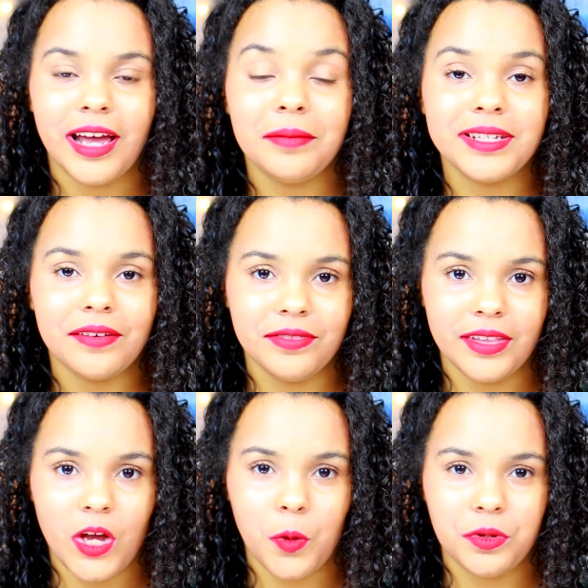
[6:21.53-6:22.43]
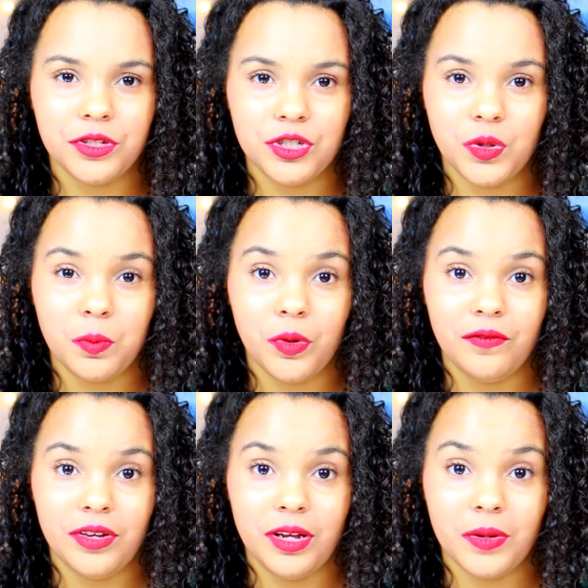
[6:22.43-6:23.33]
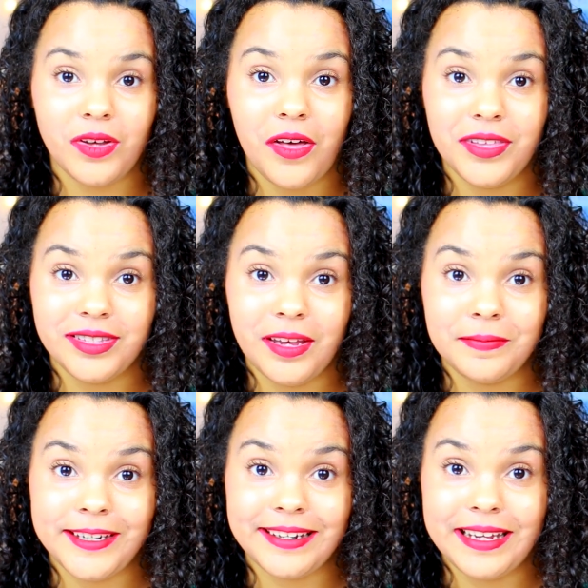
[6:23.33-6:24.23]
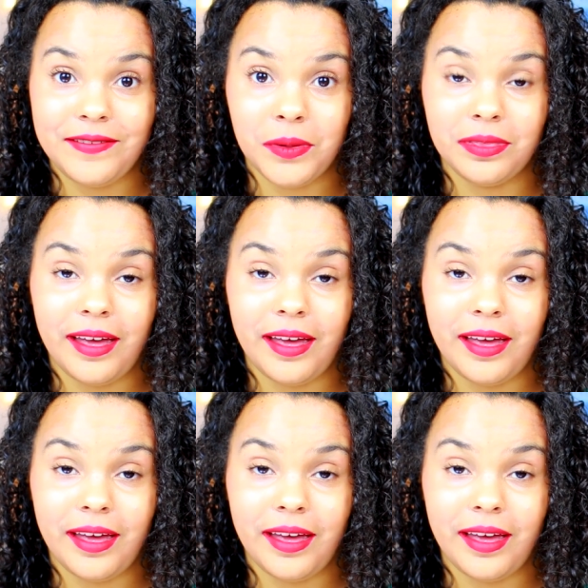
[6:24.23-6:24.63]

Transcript: I'm definitely open to doing more videos on this subject if you'd